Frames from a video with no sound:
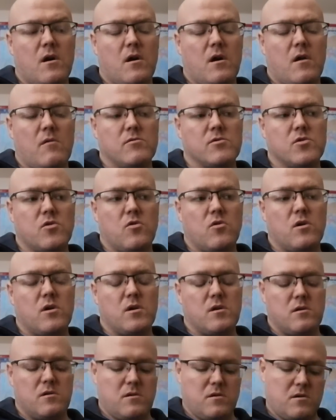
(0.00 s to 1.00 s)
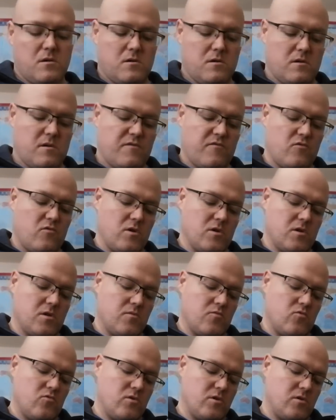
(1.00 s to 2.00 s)
I was got to. I thought I'd
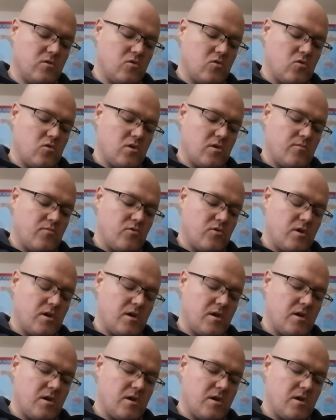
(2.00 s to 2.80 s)
come on and talk about.